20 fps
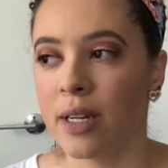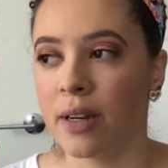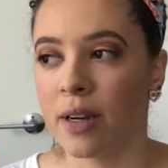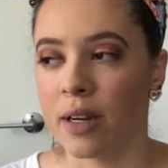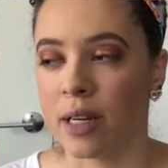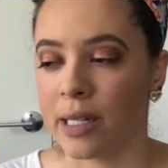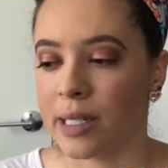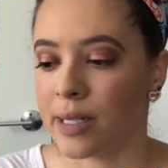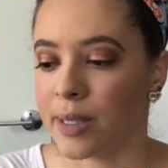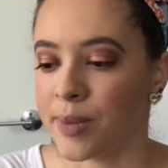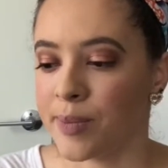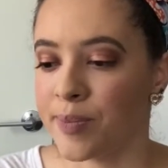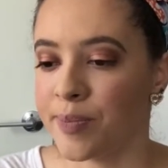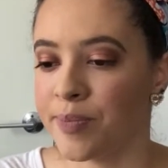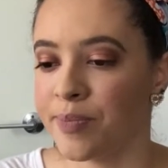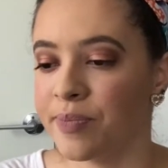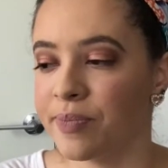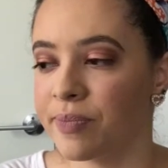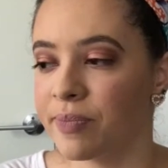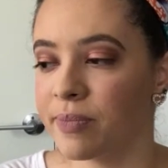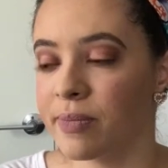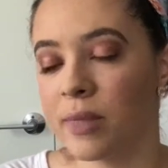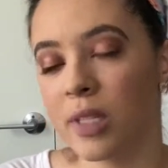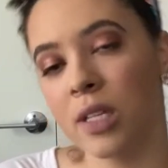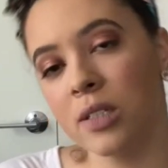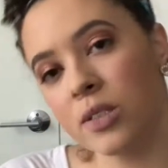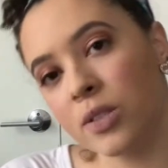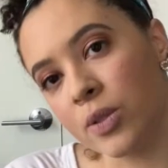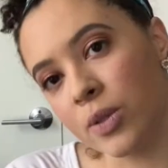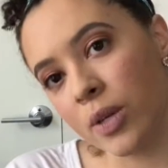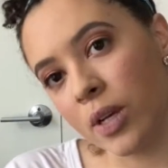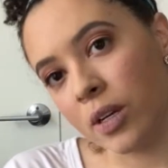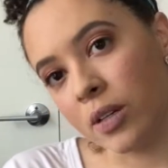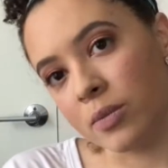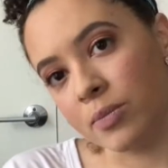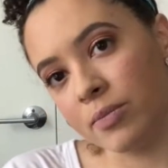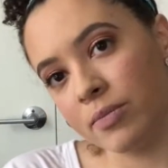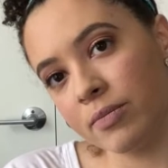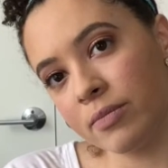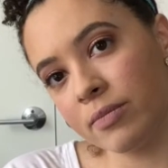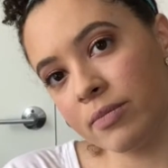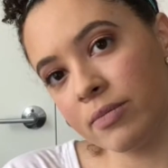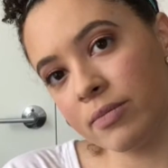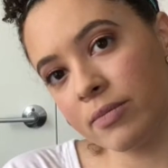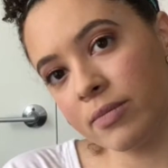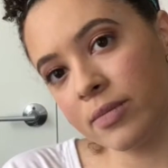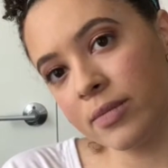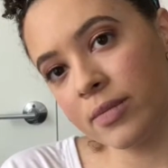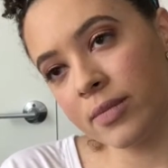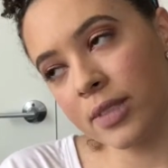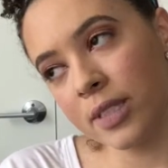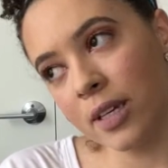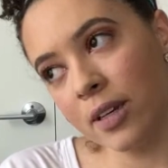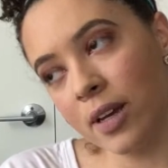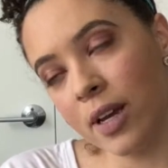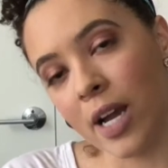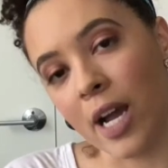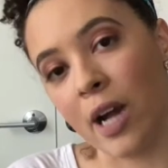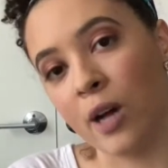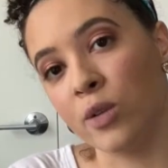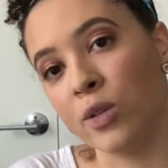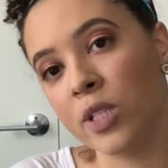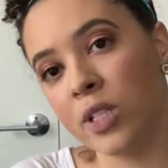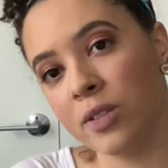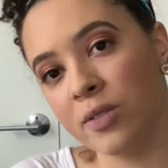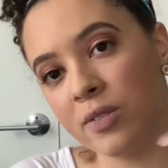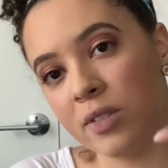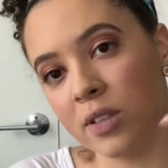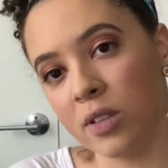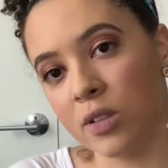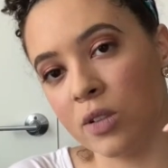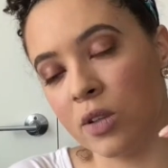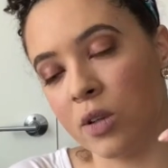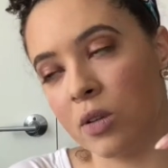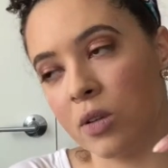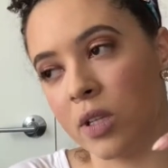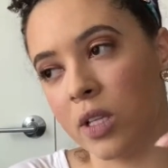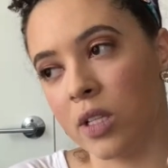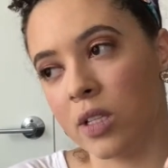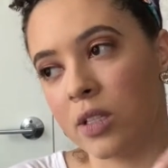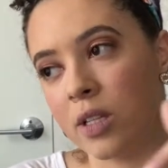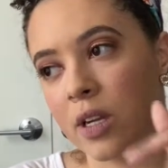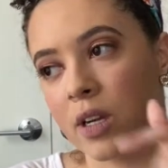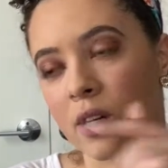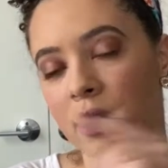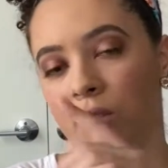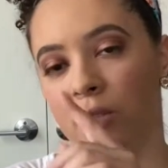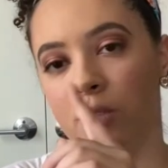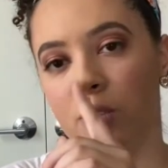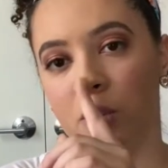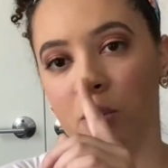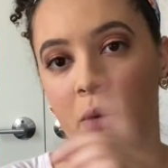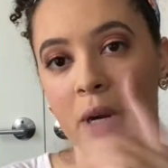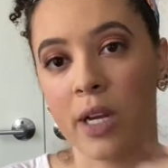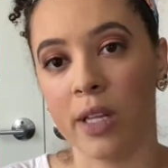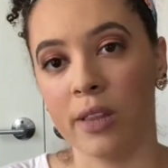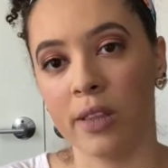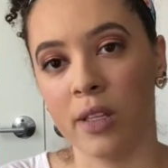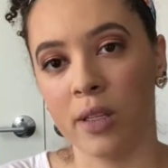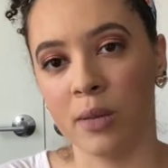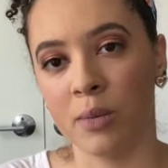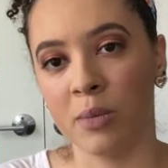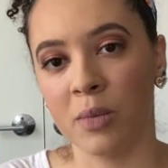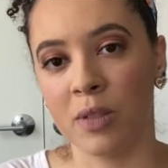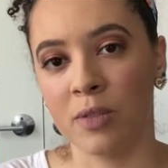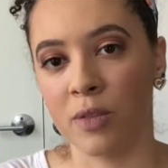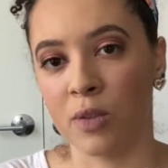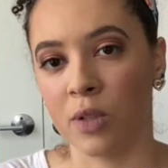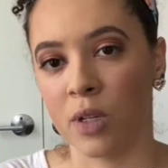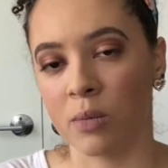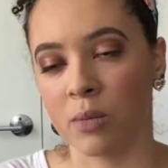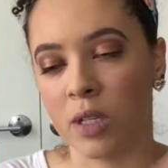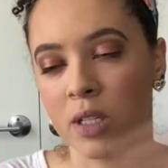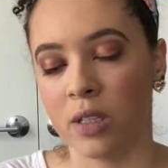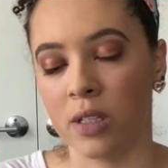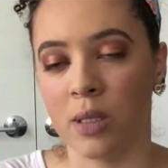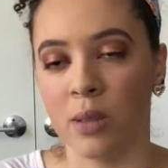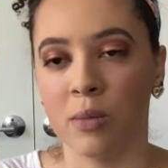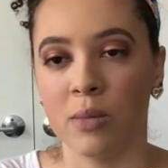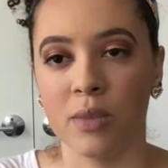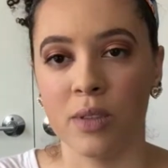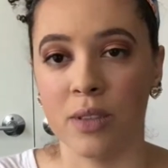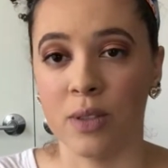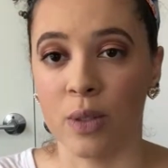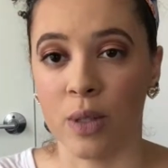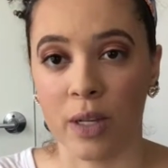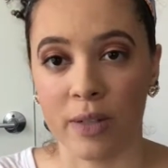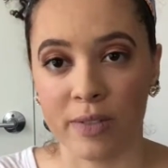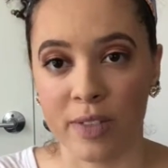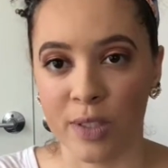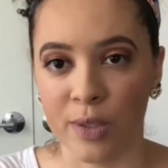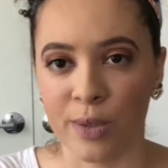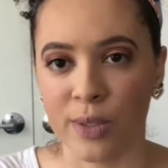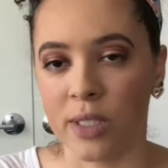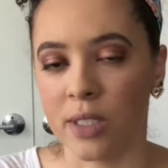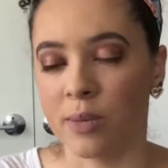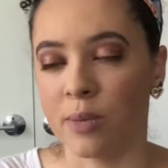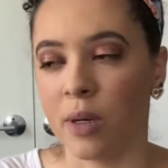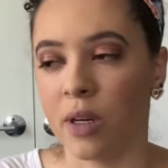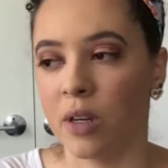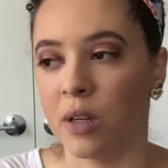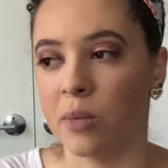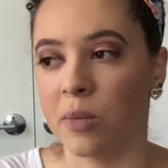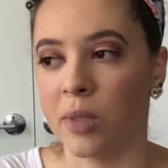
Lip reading: So yeah, I'll leave the little link down for my theme. If you like my theme, you don't have to use it by all